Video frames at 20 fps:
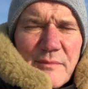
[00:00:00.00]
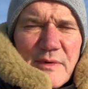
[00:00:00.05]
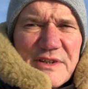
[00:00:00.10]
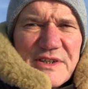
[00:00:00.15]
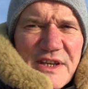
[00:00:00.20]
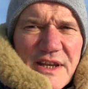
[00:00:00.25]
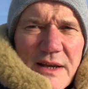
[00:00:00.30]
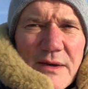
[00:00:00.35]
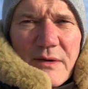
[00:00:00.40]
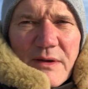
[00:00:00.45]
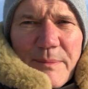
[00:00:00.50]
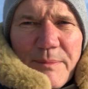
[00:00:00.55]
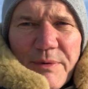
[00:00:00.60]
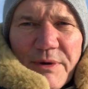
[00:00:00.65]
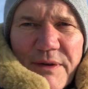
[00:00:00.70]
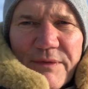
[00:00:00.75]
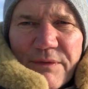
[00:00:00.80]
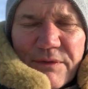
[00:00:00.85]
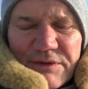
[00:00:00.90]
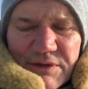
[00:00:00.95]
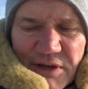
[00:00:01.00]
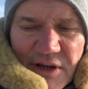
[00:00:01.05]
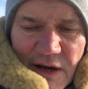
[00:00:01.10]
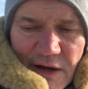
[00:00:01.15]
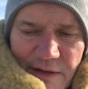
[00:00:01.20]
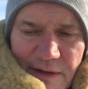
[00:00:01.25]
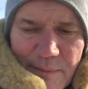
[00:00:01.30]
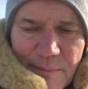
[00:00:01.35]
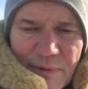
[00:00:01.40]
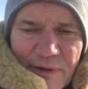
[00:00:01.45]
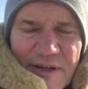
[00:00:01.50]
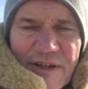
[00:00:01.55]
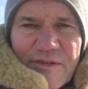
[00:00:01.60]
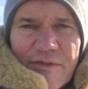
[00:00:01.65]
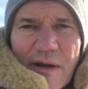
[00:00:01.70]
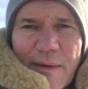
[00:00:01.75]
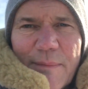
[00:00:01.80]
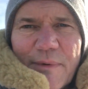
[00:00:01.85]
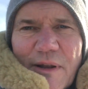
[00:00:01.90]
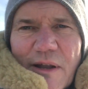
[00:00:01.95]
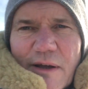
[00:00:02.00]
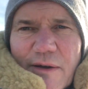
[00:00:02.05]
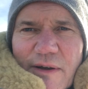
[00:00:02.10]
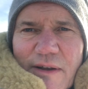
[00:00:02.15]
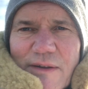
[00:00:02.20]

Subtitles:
it's equally beautiful to go, then please write below.